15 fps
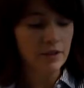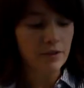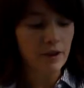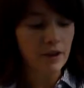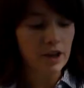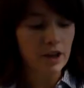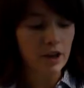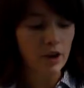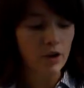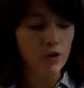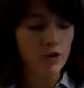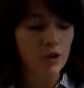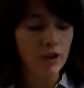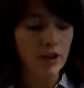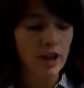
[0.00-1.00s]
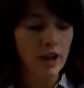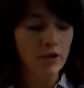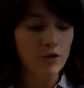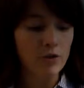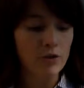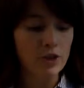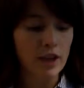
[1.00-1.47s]
is very close to the
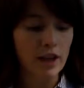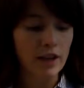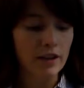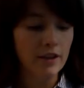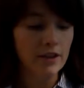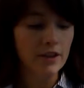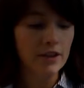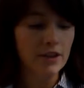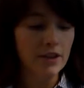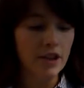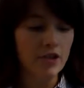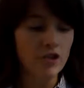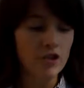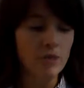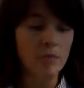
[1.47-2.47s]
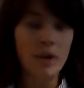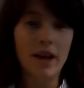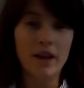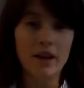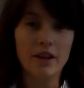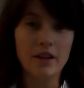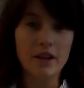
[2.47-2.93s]
natural state. This is essentially
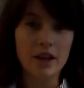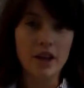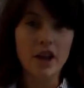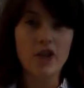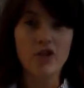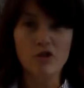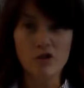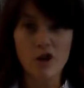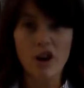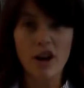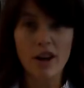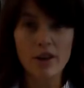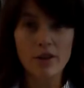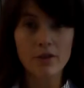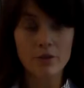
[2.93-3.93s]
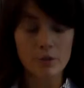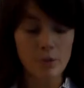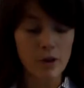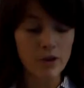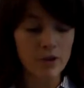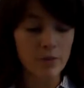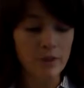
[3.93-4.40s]
picked and dried
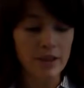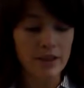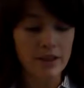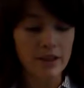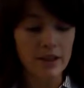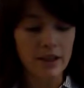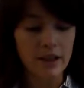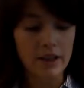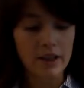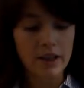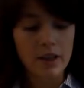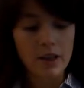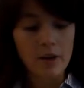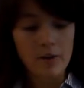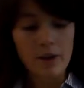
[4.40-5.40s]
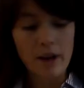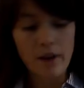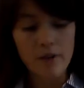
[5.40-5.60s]
almost immediately. We